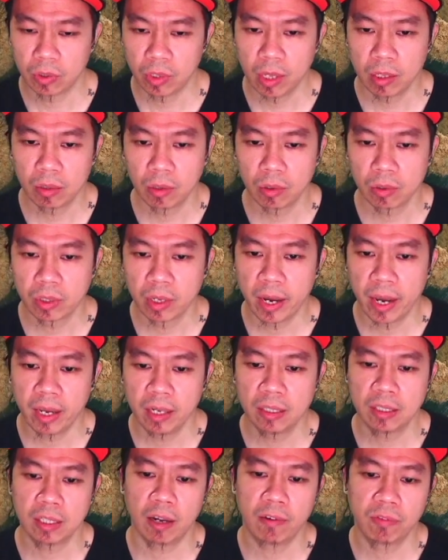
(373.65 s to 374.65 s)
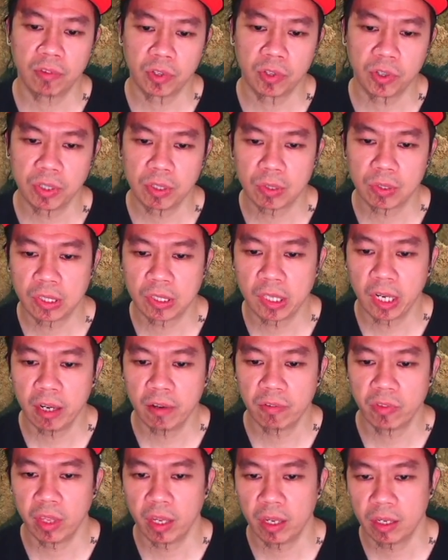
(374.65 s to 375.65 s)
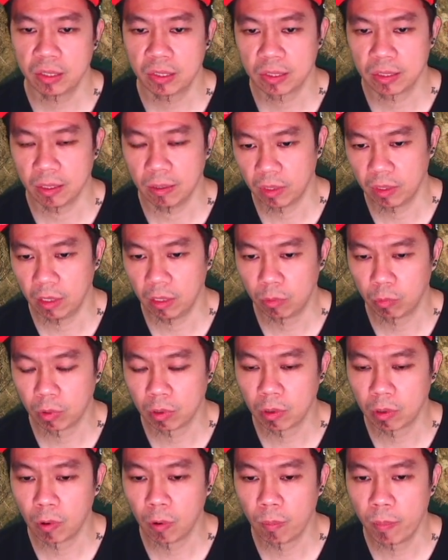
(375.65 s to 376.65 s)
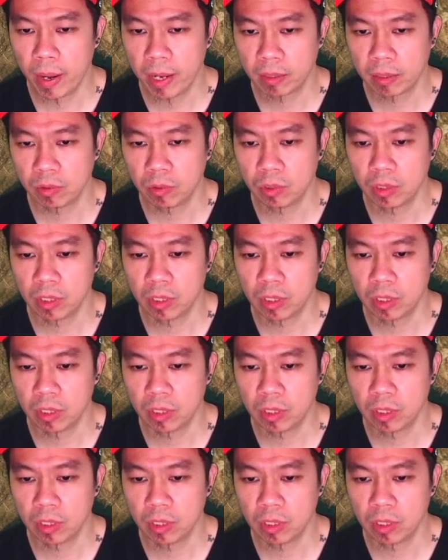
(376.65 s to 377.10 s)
Take note guys, after you save this, it will go back to